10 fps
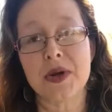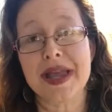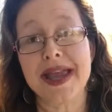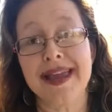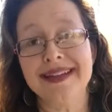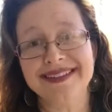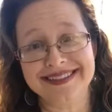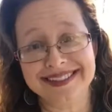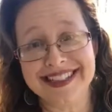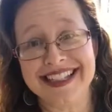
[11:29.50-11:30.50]
Okay,
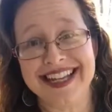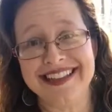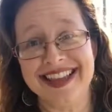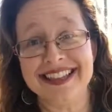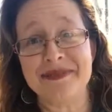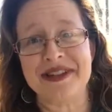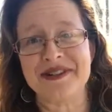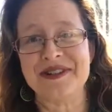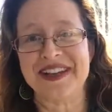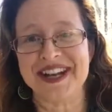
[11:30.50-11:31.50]
son, that's a
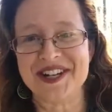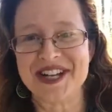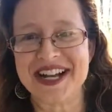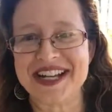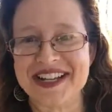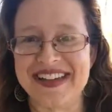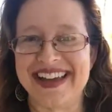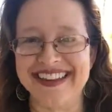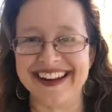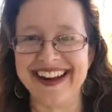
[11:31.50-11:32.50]
mother of 8 you're talking
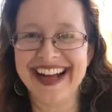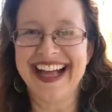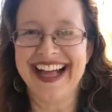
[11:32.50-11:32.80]
about there.